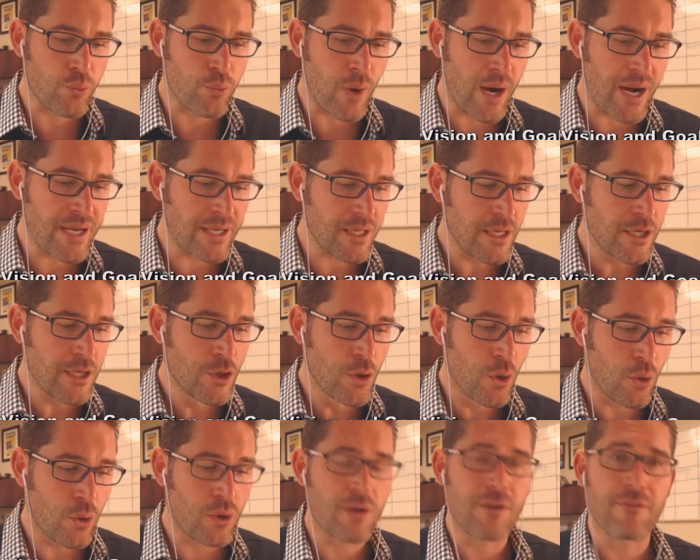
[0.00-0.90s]
and write
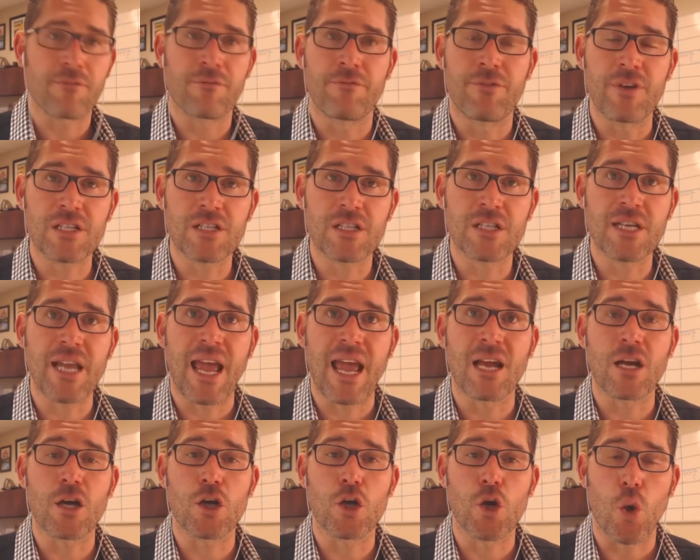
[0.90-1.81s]
your vision
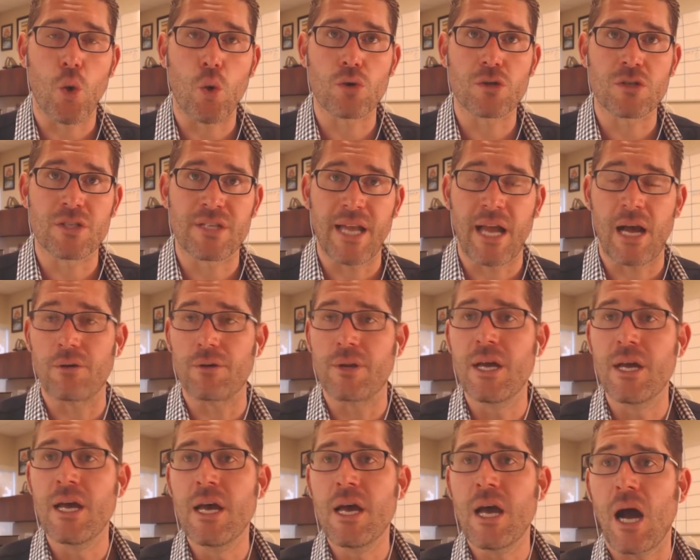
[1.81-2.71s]
and goals down.
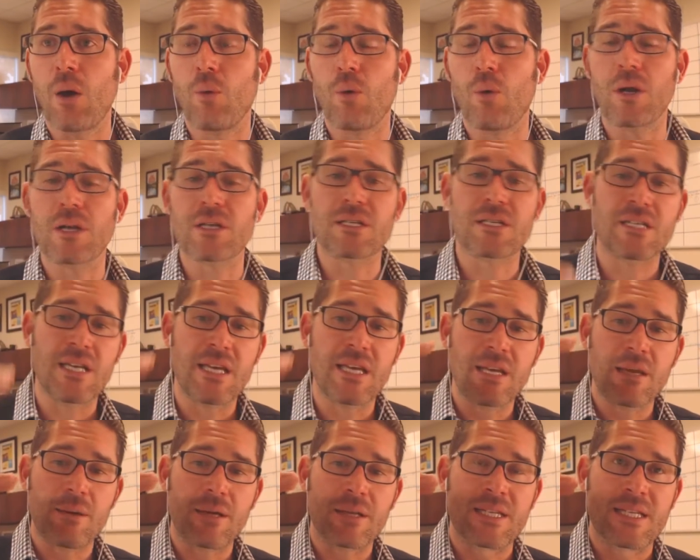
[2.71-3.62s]
I want to
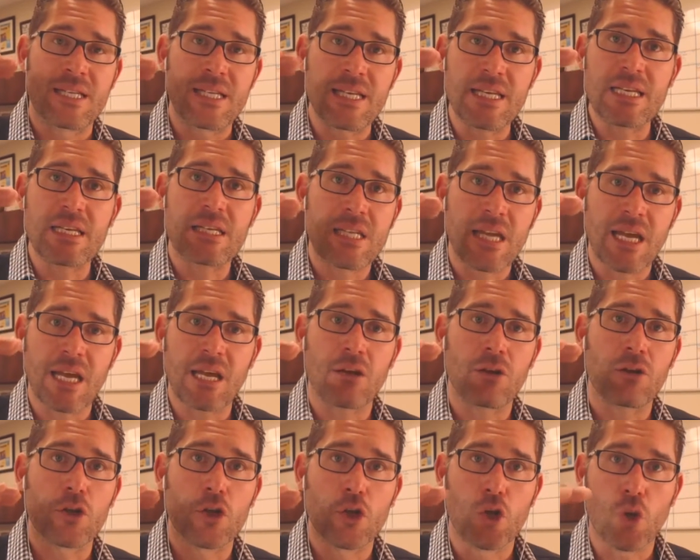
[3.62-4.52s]
see
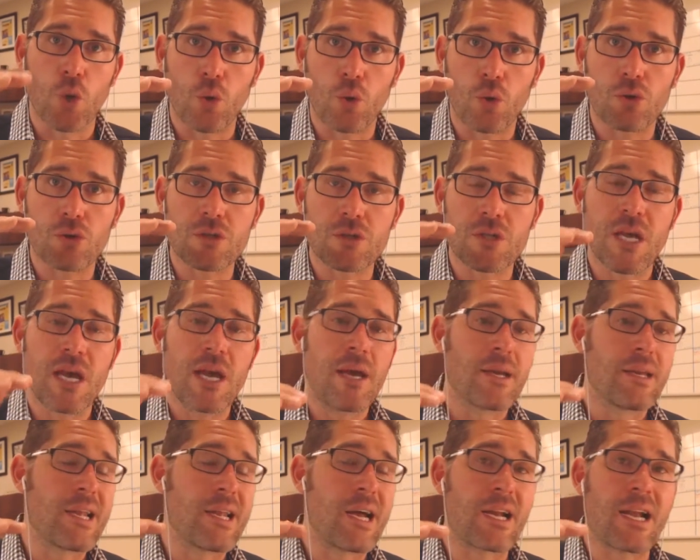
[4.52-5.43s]
detailed goals,
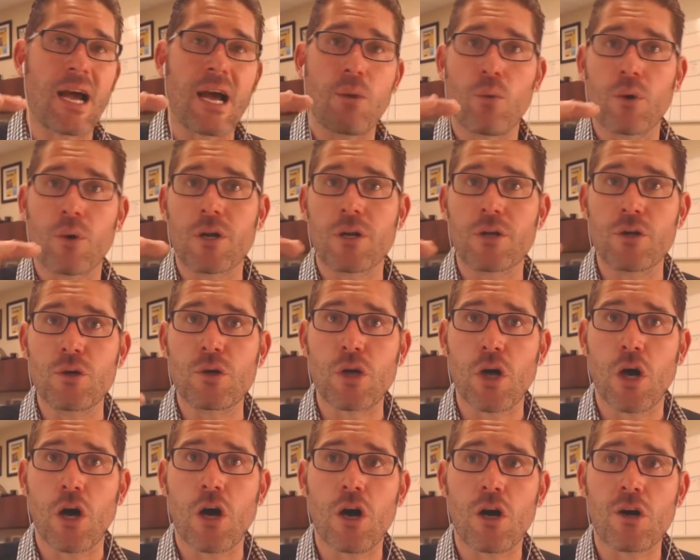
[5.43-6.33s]
not I want a new
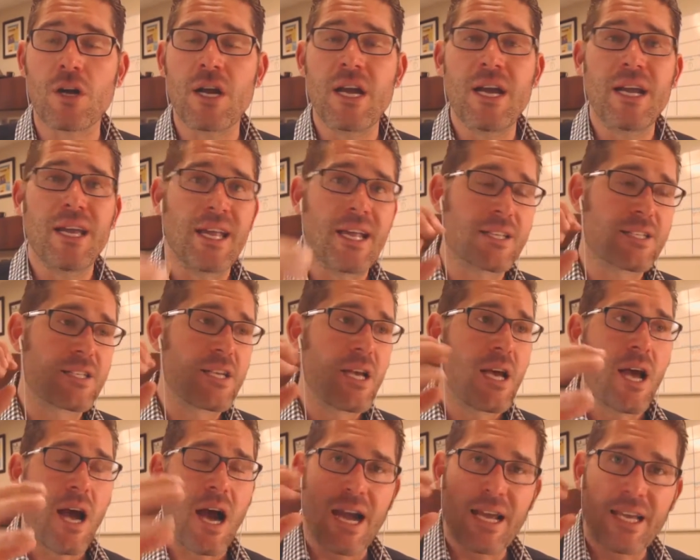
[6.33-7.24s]
car. It's
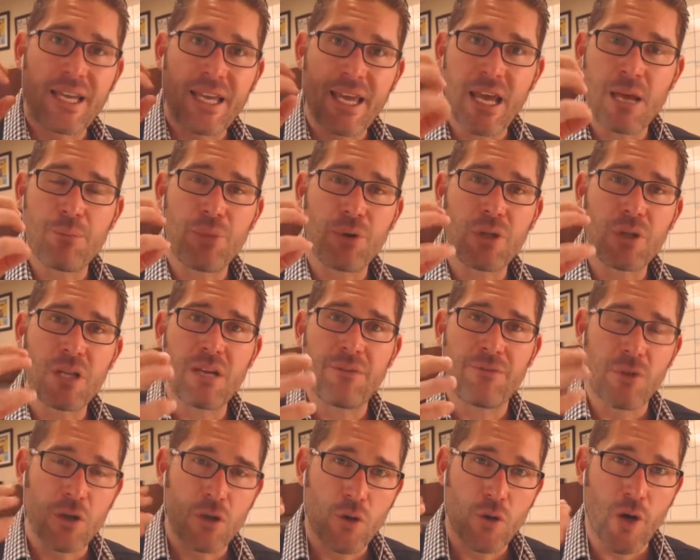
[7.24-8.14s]
I can't
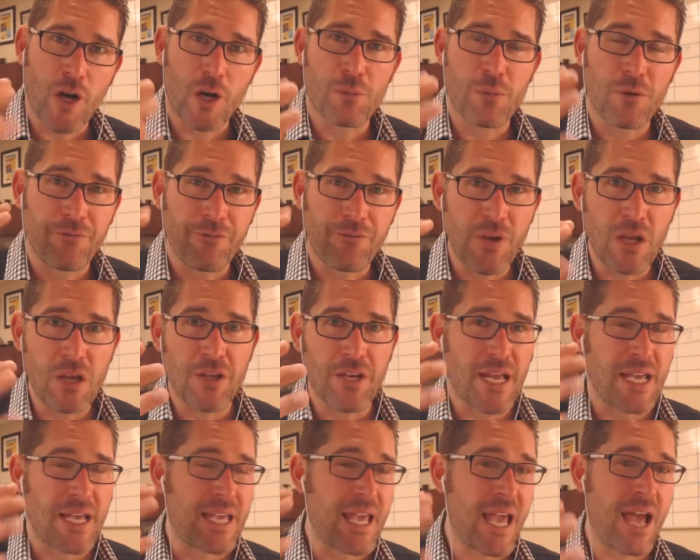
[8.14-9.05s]
believe the incredible
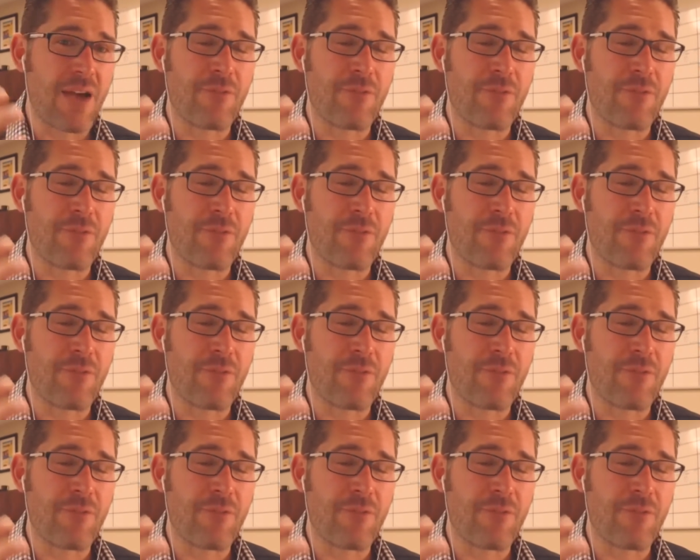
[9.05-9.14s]
feeling I